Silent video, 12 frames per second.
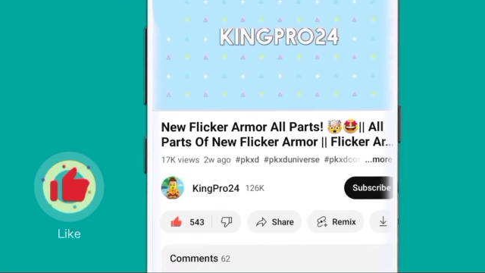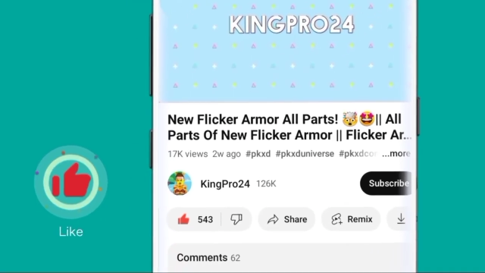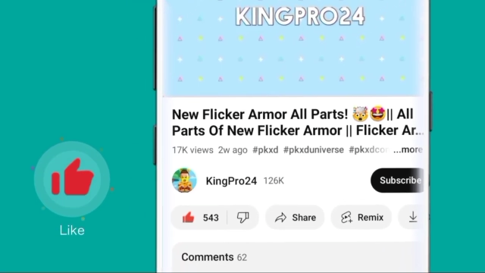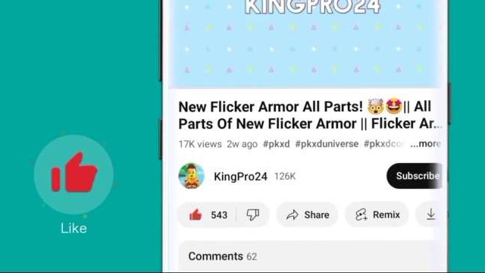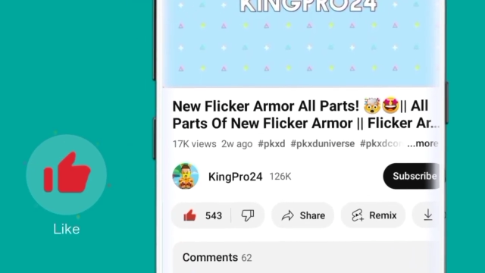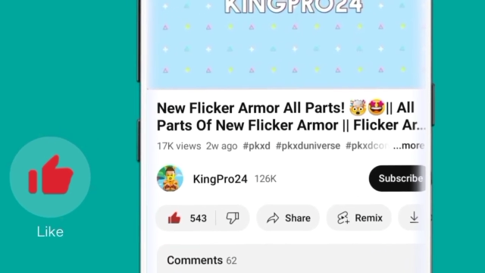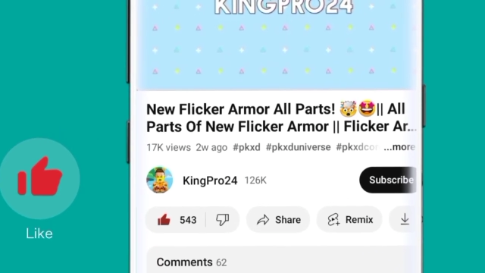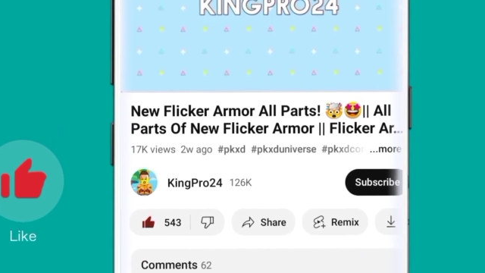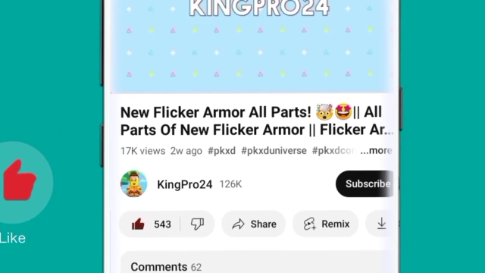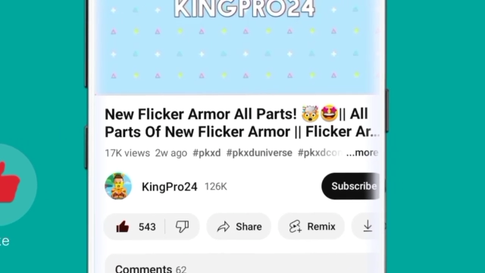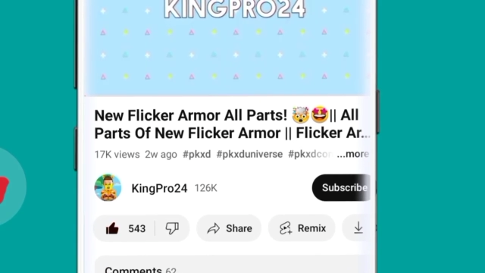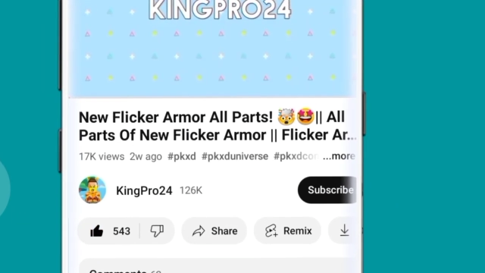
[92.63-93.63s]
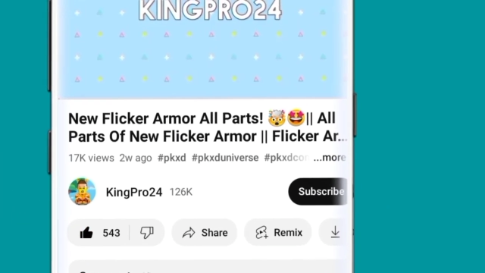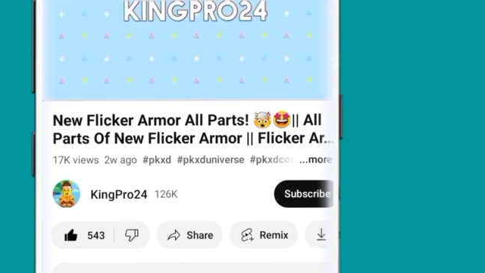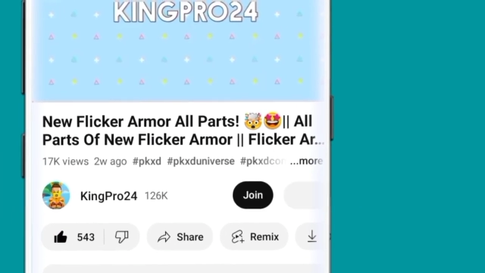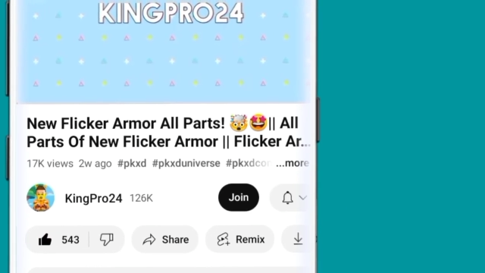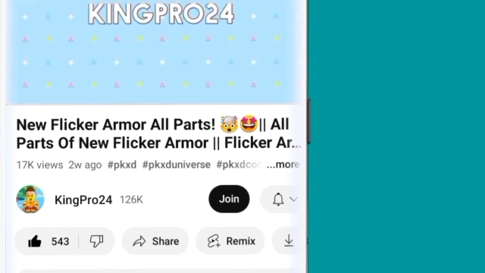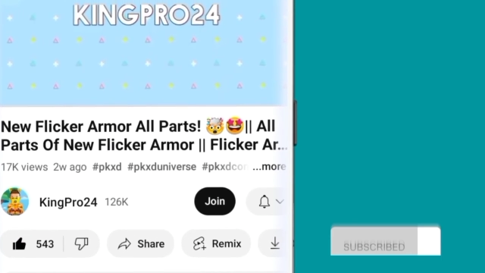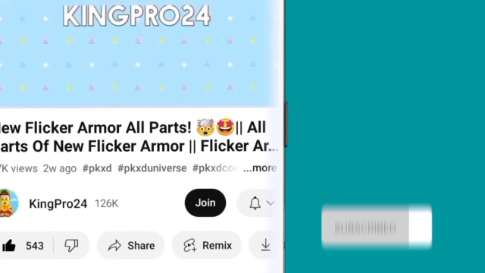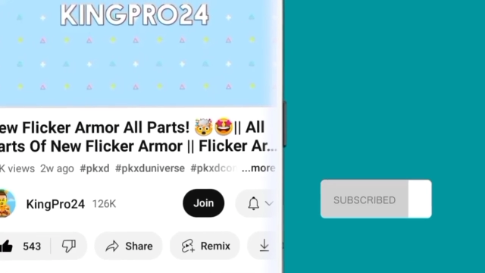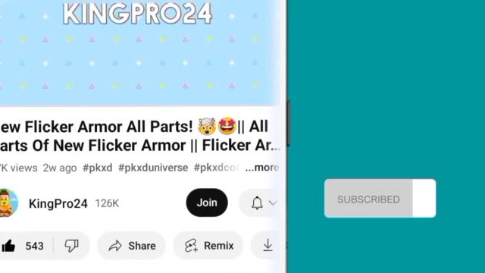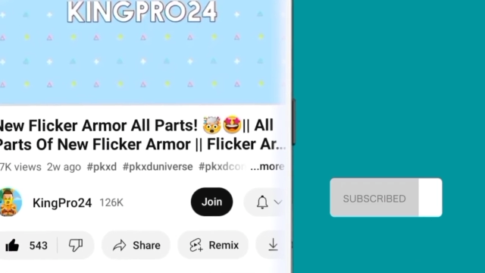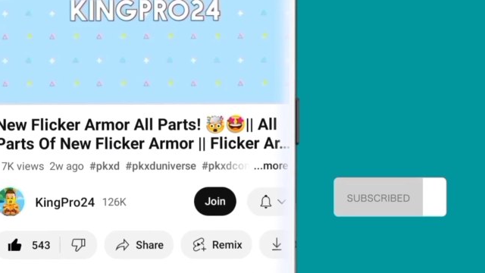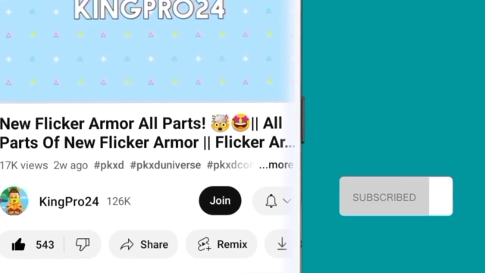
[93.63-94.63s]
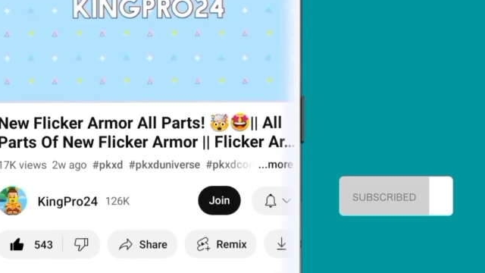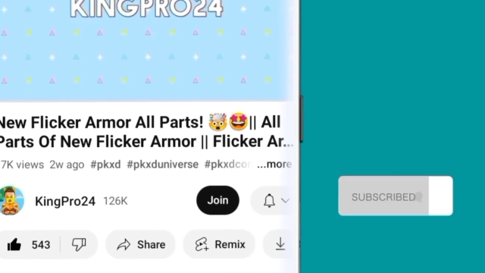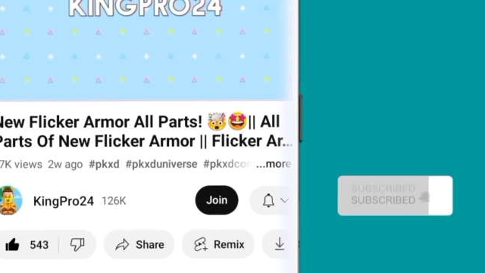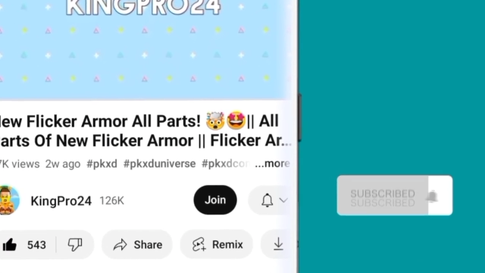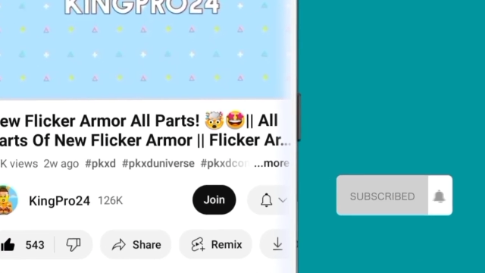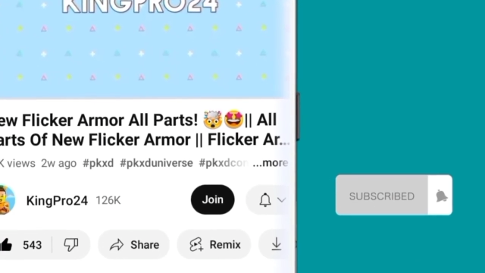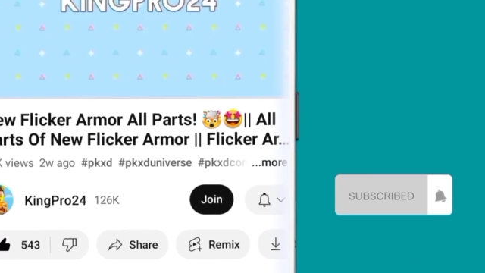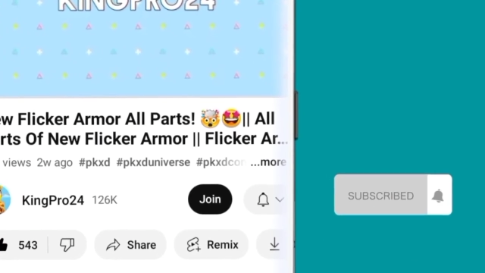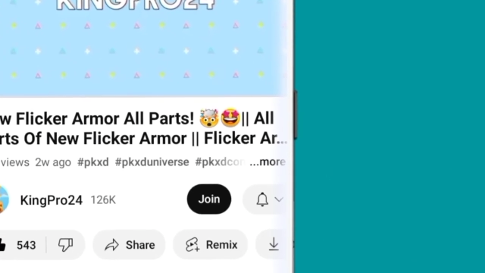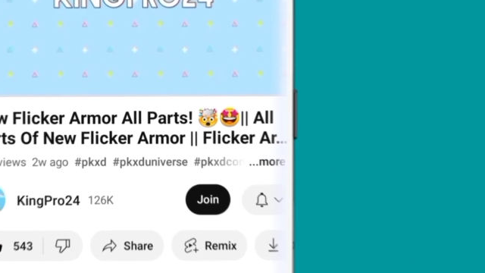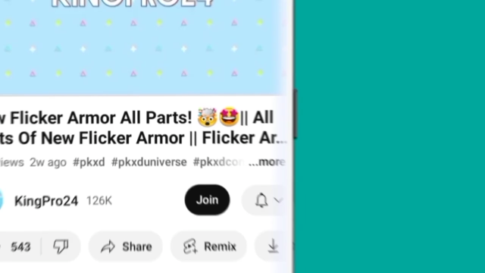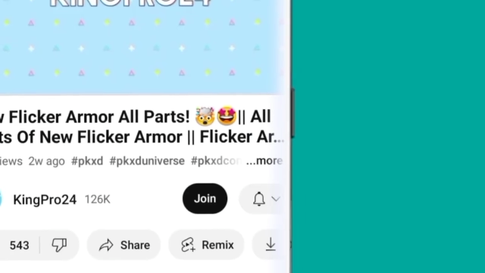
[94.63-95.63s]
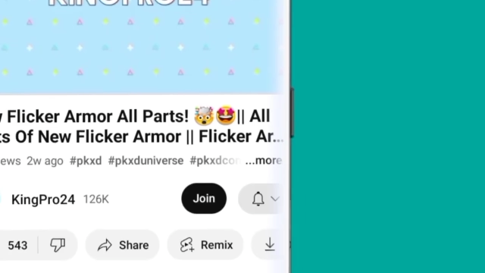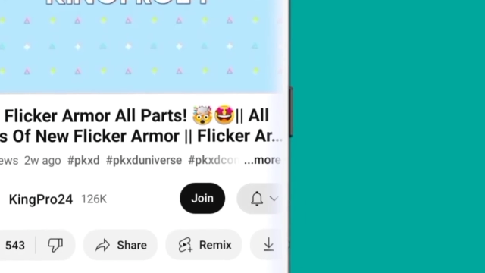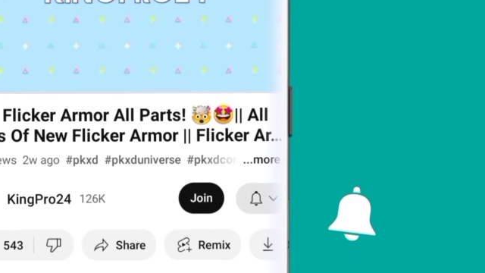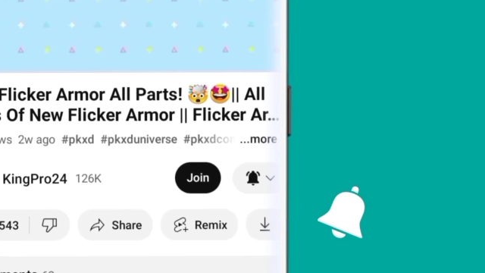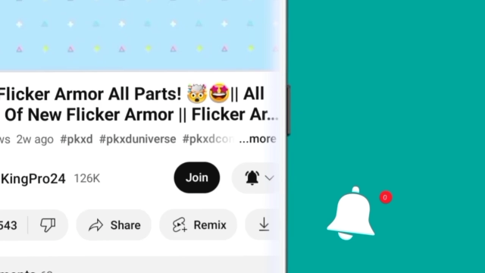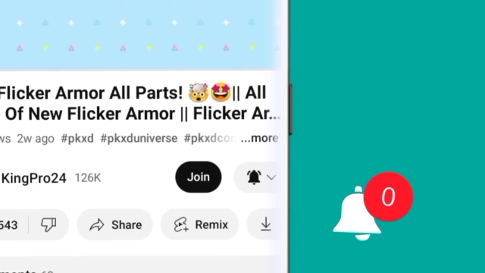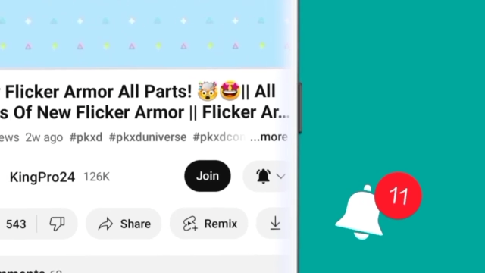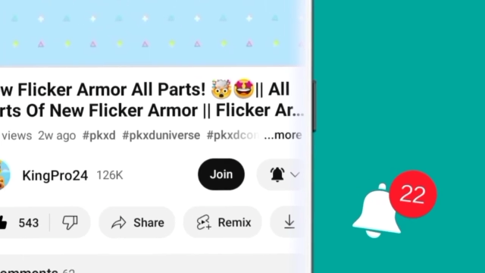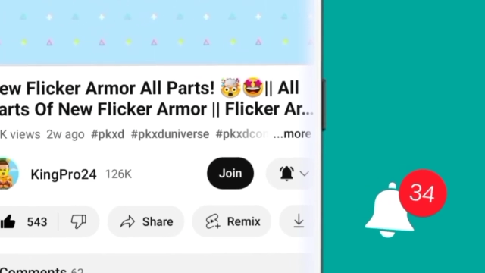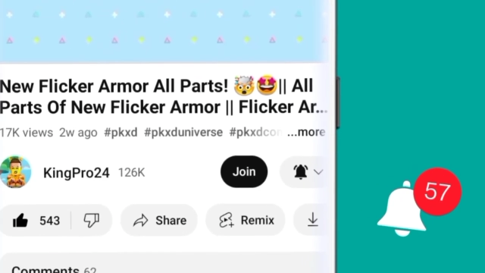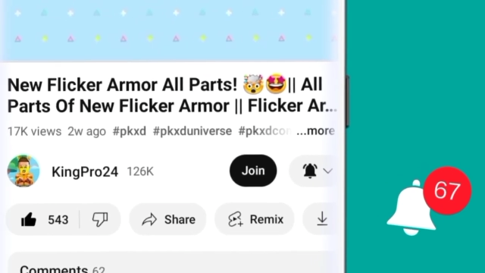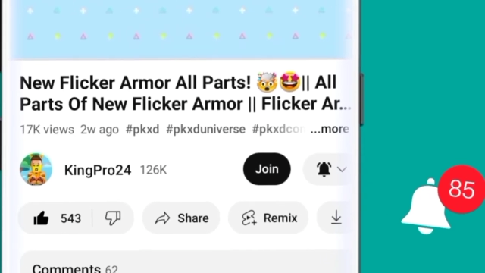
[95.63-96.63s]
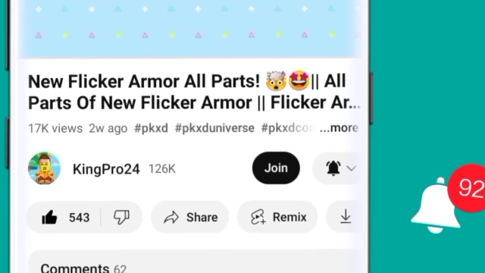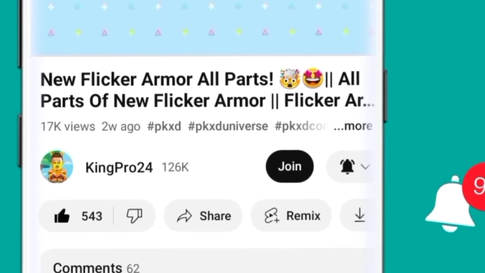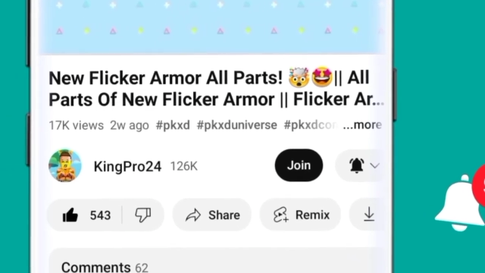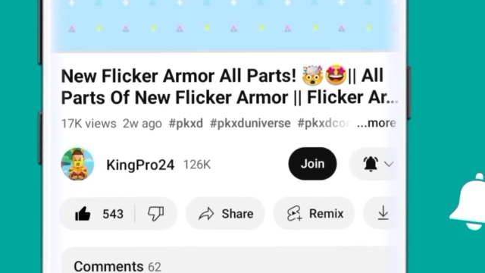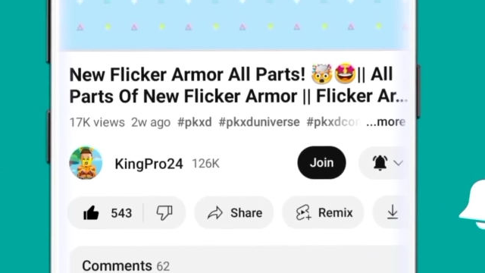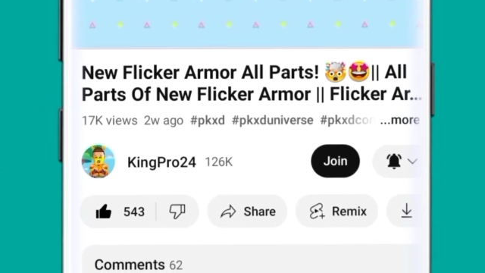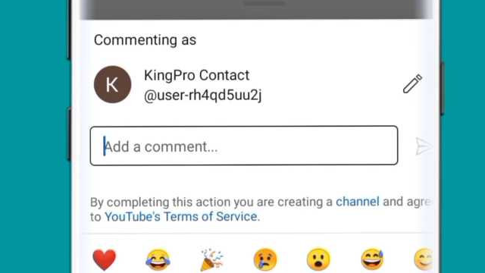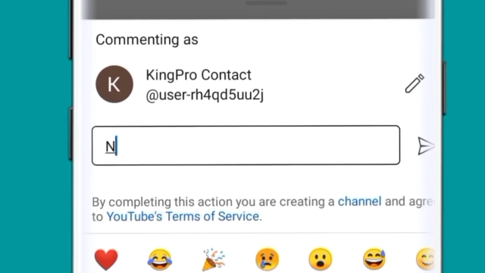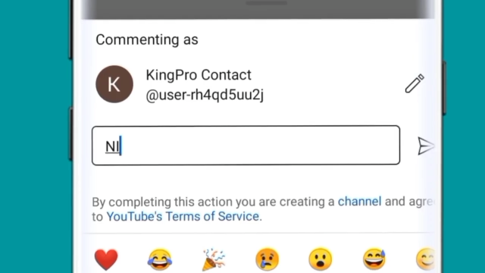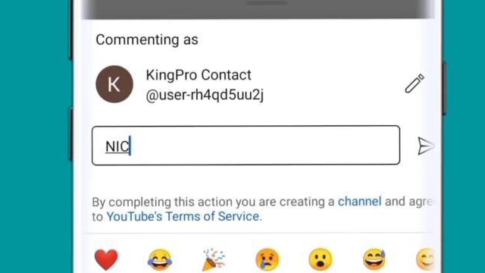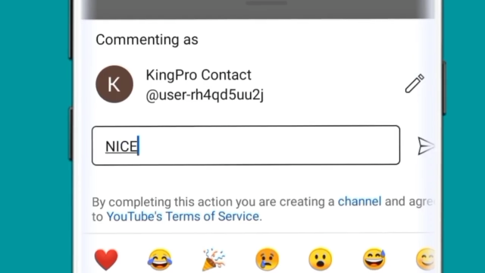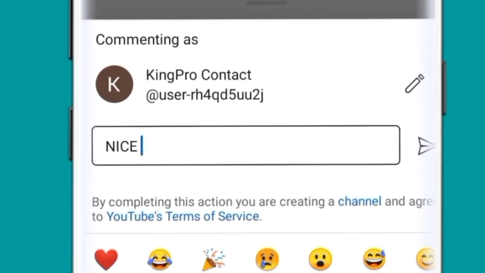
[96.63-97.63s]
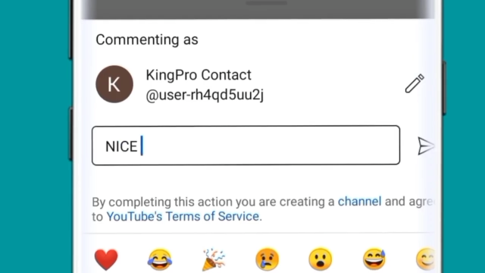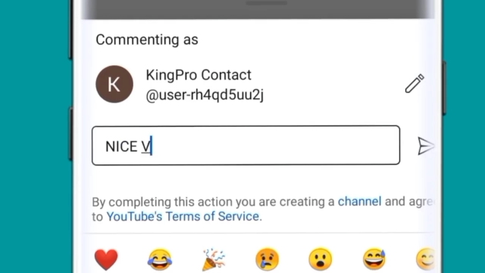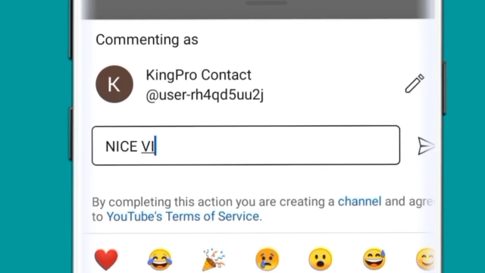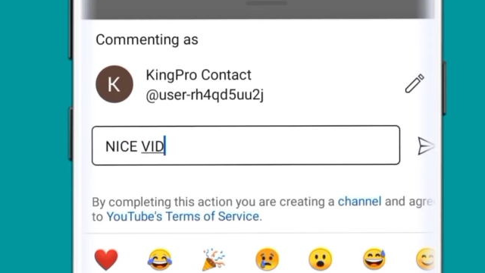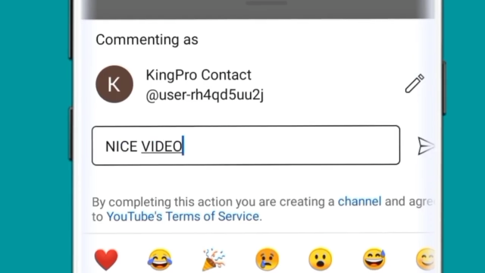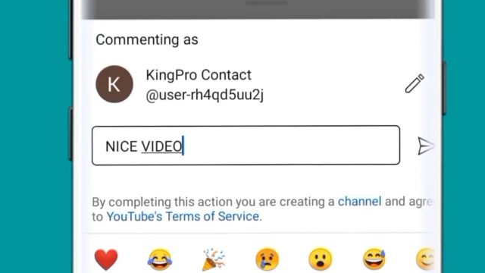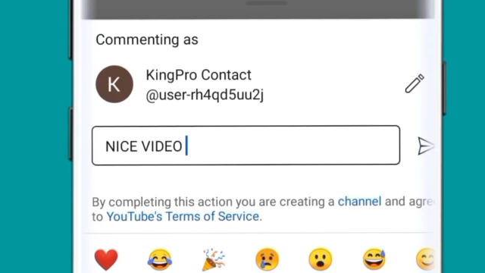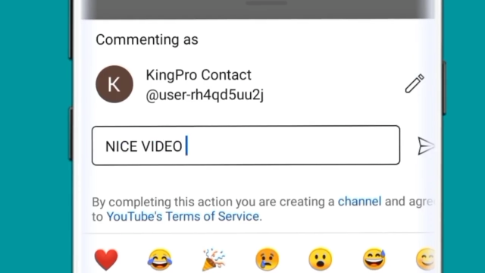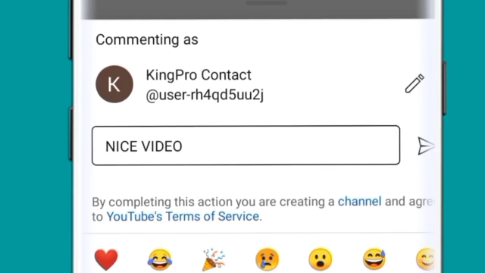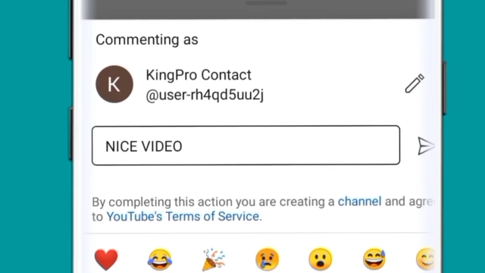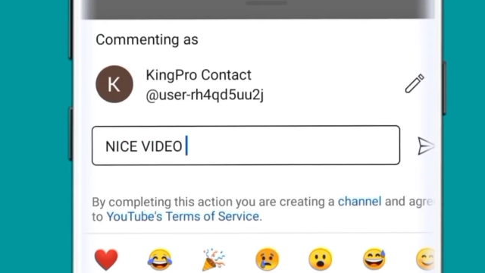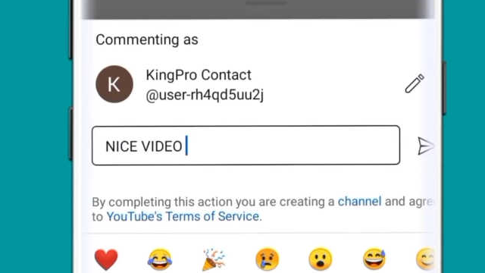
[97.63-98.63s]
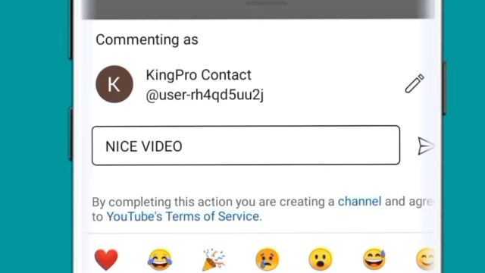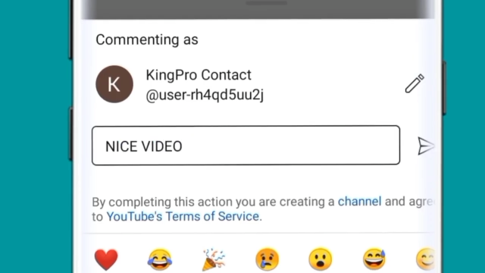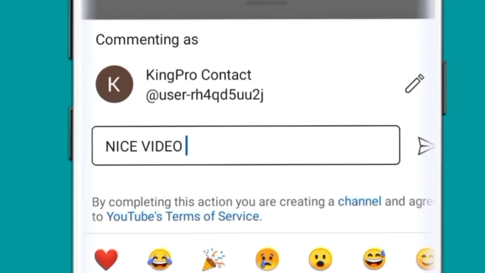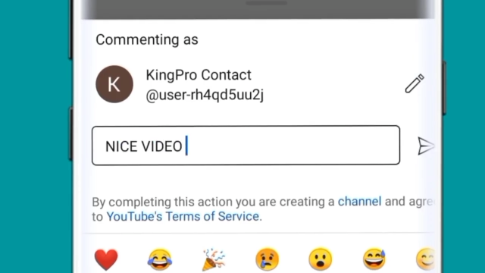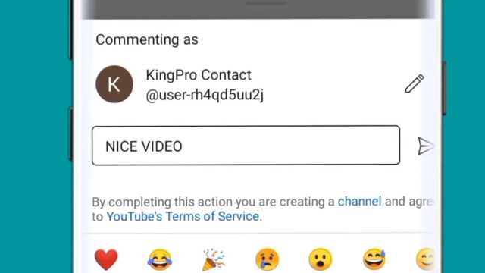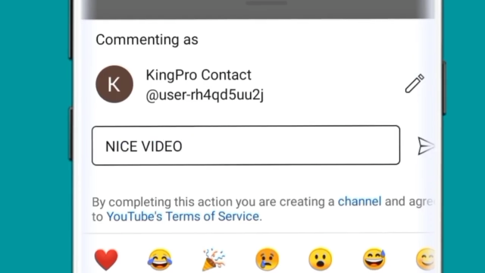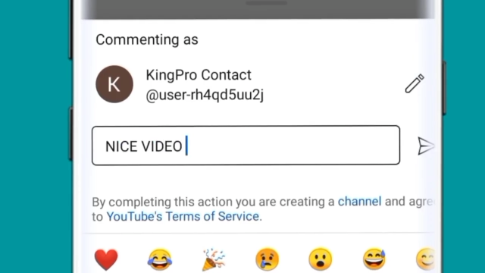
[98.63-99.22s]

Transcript: [unreadable: no face in view]